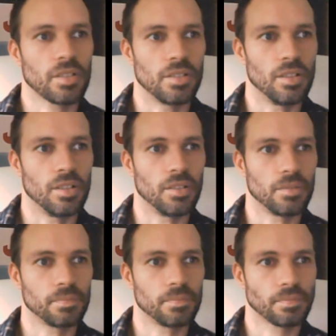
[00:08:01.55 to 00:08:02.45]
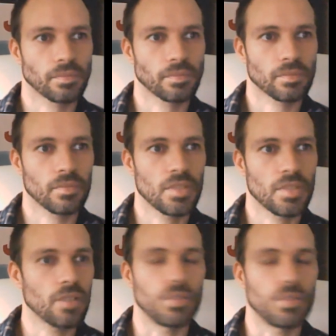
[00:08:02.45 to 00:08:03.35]
done. It's
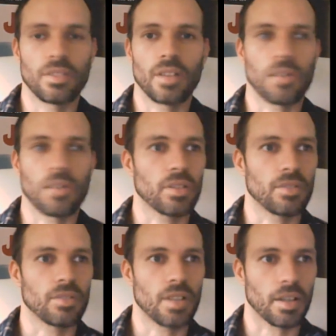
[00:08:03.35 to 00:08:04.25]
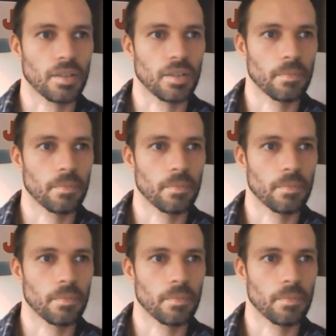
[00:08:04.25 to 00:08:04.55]
not a direct attack.